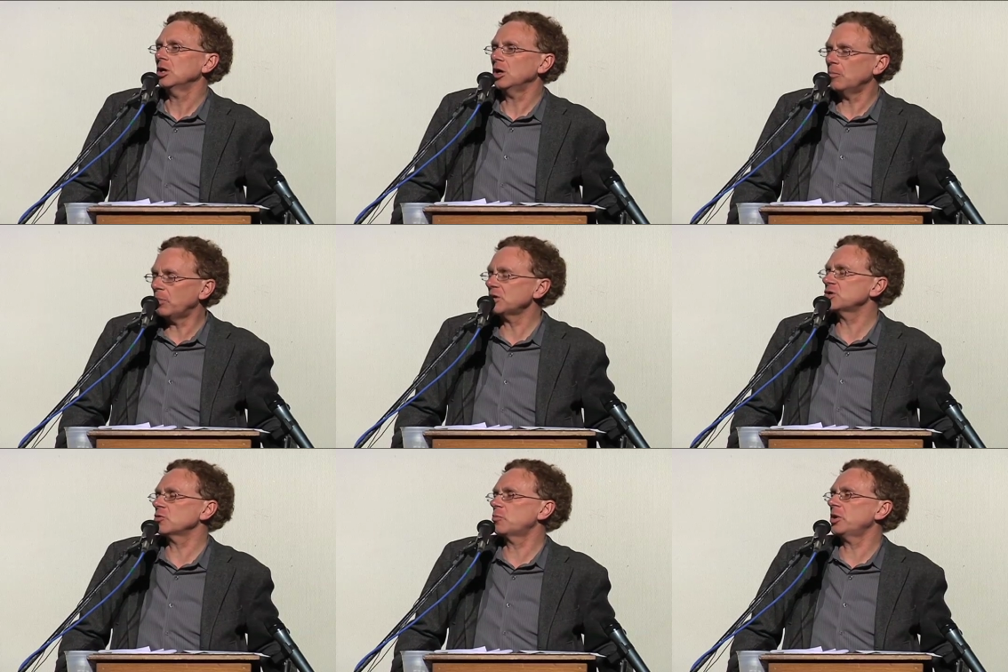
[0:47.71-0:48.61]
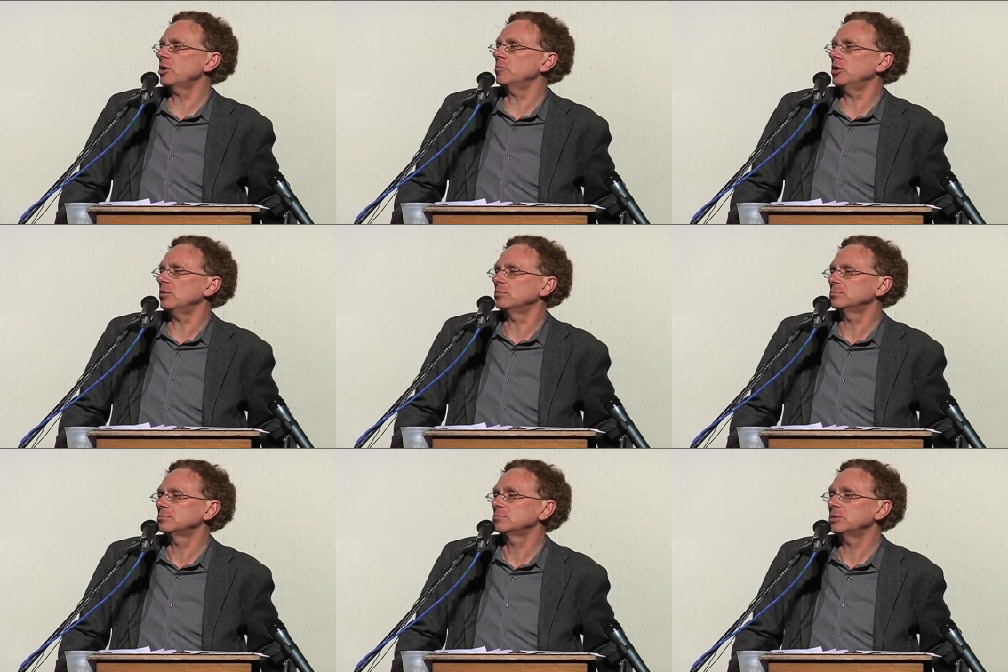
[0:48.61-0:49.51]
a budget repair bill,
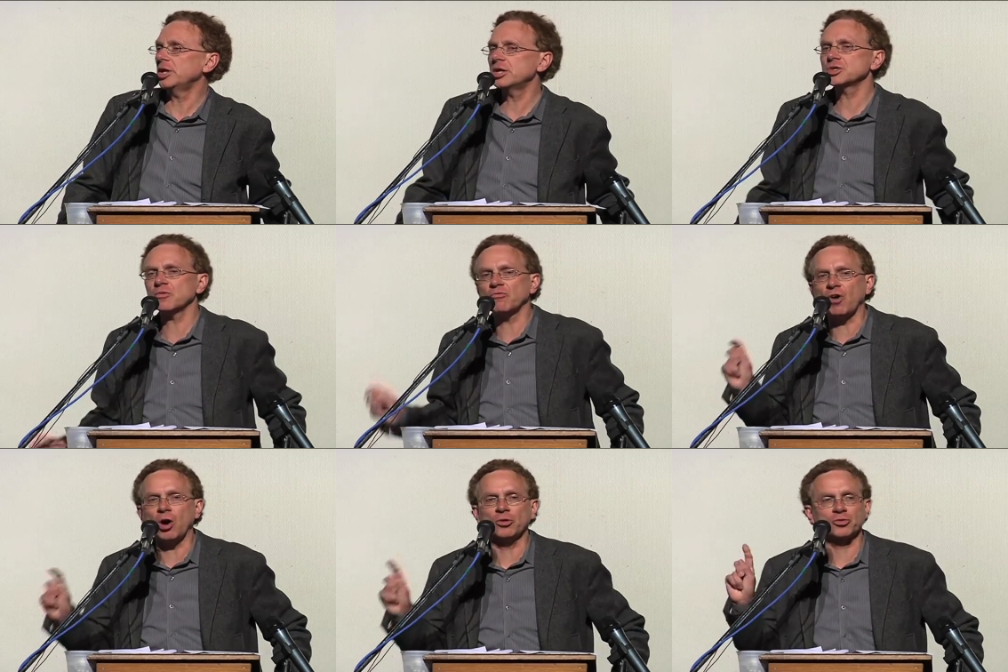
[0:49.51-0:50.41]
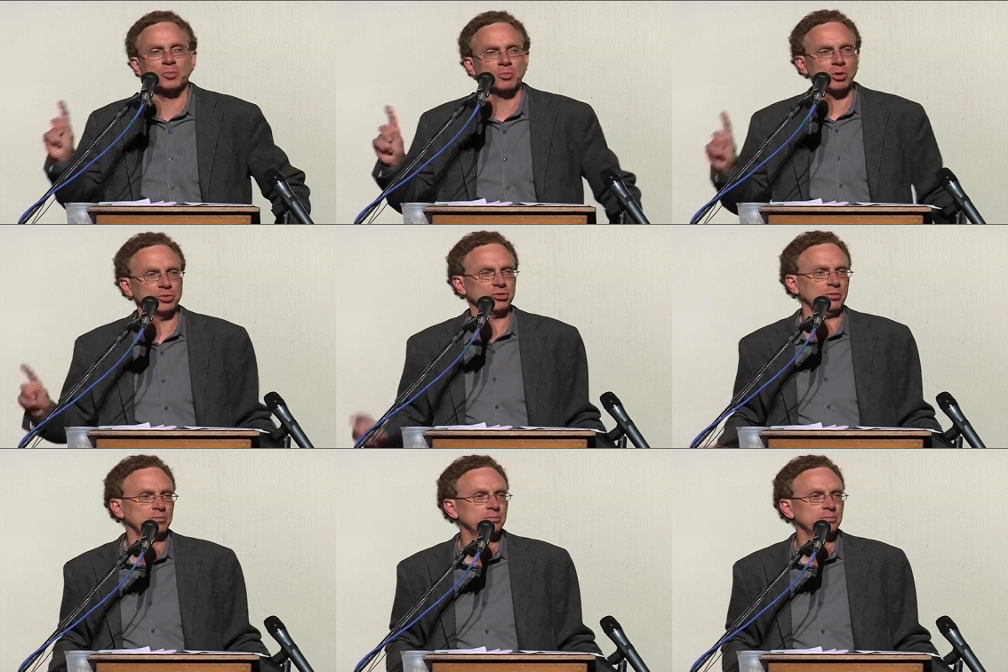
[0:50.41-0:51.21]
and it is a false proposal.